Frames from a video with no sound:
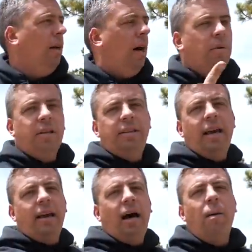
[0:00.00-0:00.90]
I'm gonna
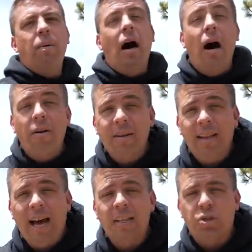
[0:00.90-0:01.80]
take it up
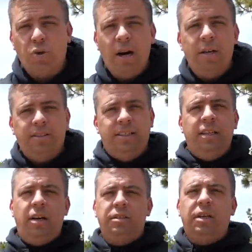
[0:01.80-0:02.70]
ironclad trail, see
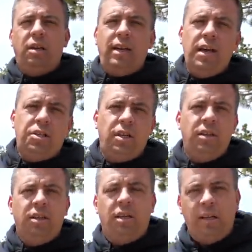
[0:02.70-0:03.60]
the
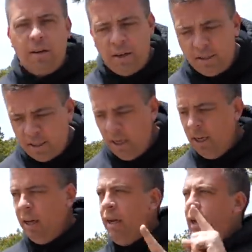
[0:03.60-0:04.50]
articulation, the clearance,
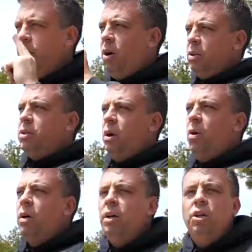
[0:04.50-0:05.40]
and
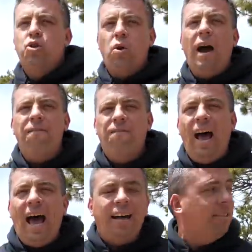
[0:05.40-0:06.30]
also drive
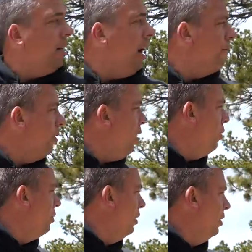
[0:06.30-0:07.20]
fast
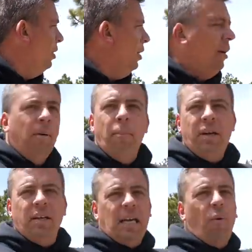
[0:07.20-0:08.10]
off-road
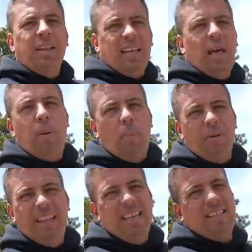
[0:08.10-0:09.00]
because I want to keep up
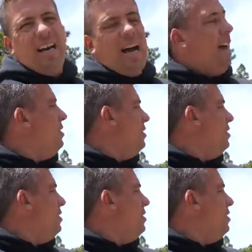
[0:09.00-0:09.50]
with these guys,